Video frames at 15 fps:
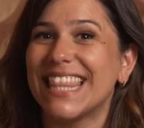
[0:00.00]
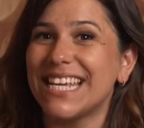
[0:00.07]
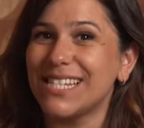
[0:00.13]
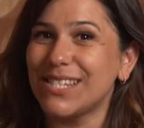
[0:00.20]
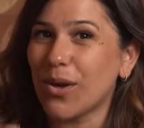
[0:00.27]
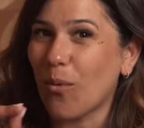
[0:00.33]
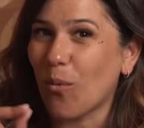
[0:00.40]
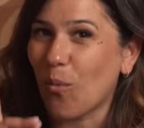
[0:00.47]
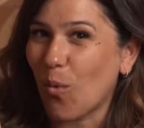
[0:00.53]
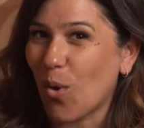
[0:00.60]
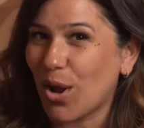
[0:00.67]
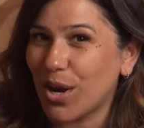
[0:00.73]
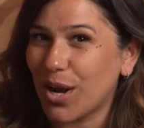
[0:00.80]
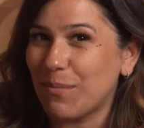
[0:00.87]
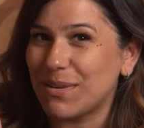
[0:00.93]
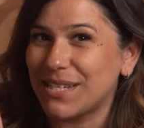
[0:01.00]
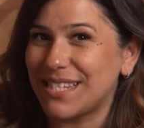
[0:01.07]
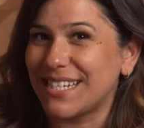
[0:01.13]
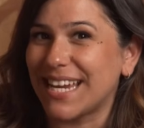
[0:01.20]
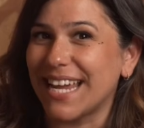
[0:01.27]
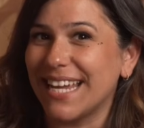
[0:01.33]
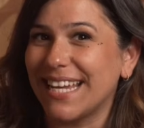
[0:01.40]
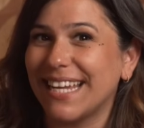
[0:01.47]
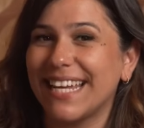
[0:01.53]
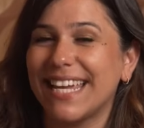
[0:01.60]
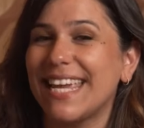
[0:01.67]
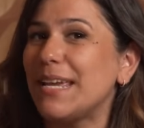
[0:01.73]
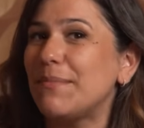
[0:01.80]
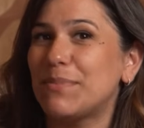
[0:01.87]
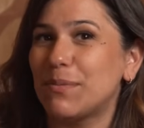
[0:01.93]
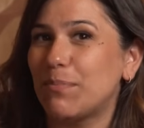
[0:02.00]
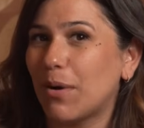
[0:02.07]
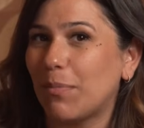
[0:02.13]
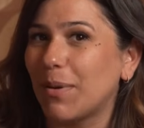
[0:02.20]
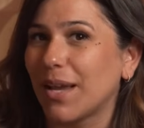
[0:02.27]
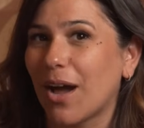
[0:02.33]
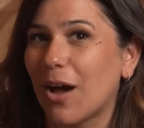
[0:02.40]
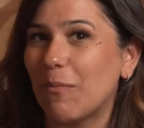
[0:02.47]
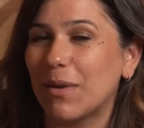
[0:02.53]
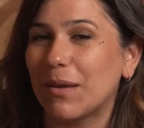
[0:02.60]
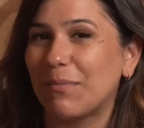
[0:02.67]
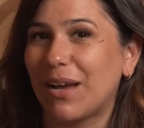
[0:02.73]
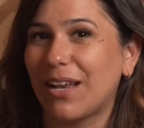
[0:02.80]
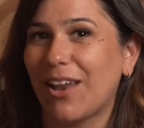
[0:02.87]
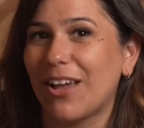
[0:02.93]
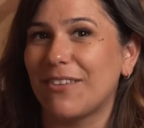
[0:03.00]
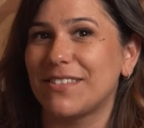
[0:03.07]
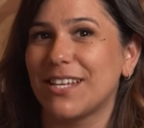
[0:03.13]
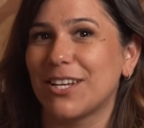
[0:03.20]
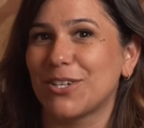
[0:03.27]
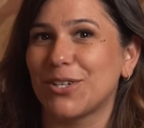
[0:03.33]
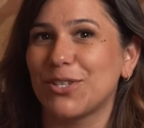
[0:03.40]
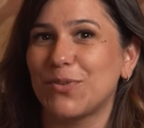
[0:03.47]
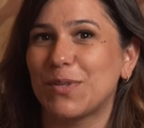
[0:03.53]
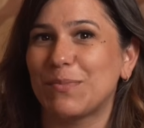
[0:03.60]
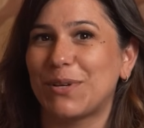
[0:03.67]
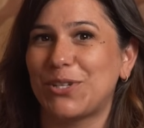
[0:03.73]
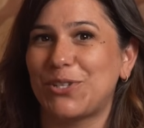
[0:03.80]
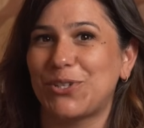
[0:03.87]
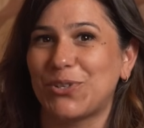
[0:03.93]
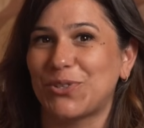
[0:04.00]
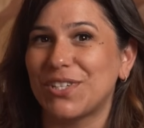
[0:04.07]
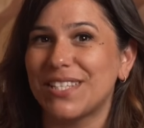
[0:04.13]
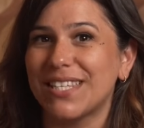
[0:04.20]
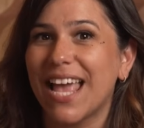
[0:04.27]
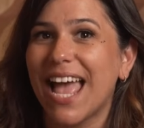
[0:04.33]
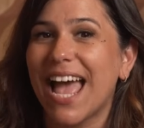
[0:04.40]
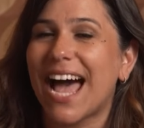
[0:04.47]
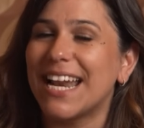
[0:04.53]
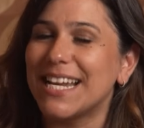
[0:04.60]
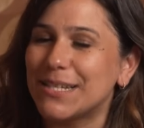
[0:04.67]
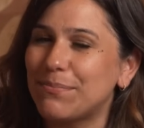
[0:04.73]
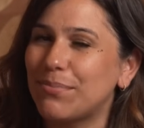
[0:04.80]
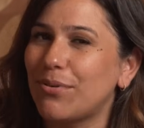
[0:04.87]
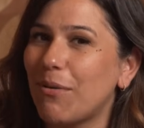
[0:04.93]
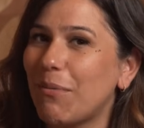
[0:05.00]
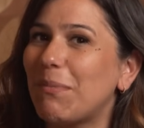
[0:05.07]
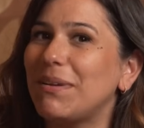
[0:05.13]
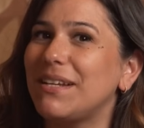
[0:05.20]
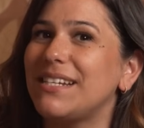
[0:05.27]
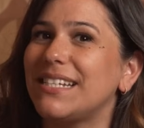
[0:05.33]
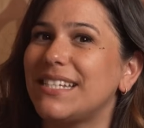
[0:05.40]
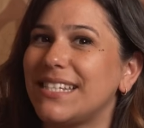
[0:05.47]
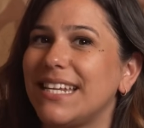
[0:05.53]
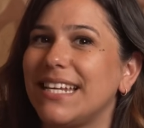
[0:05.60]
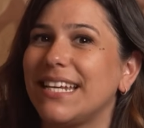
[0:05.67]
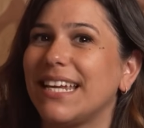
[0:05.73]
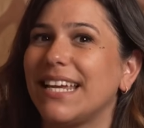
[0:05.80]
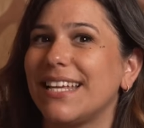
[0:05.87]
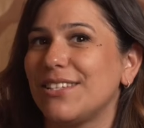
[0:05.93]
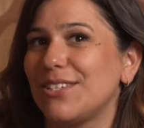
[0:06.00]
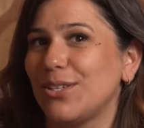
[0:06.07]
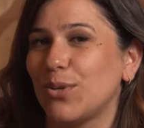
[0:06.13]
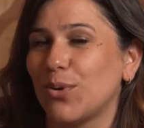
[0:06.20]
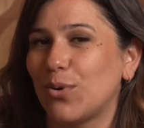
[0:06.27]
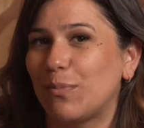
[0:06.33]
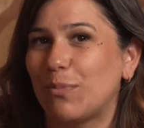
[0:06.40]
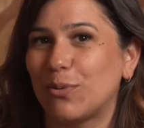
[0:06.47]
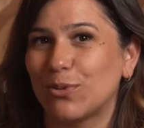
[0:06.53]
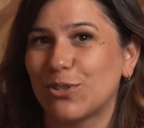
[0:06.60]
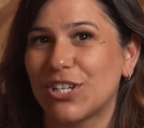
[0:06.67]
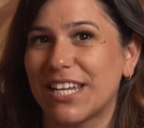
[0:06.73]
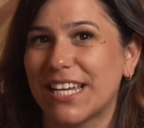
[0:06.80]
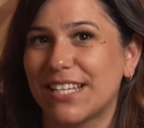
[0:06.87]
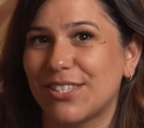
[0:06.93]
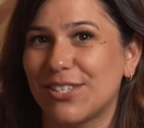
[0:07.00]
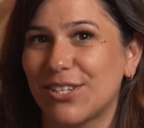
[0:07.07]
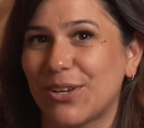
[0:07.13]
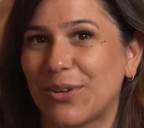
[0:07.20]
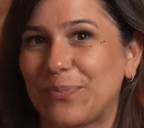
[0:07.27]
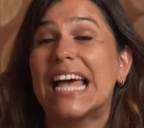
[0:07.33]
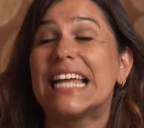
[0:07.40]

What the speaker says: This one mistake keeps popping up in my live sessions with my students, and it's probably sneaking into your Portuguese too.